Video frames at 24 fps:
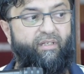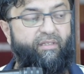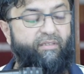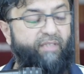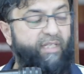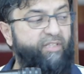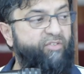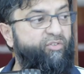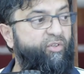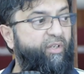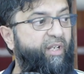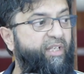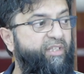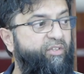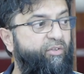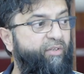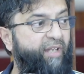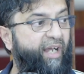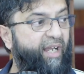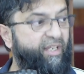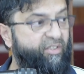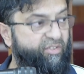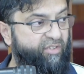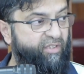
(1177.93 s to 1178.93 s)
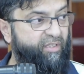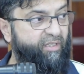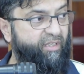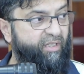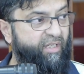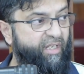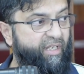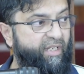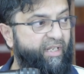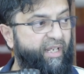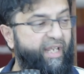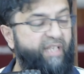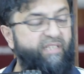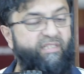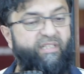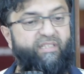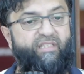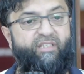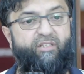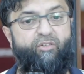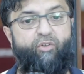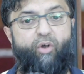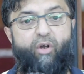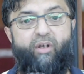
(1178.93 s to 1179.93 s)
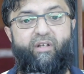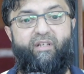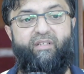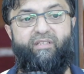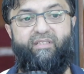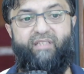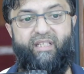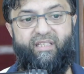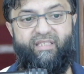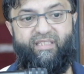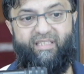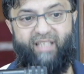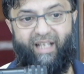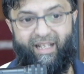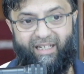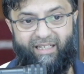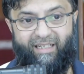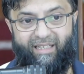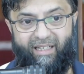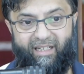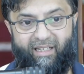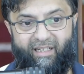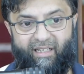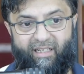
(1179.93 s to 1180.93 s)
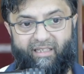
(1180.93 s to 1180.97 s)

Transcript: That Salatul asr is as long as the sun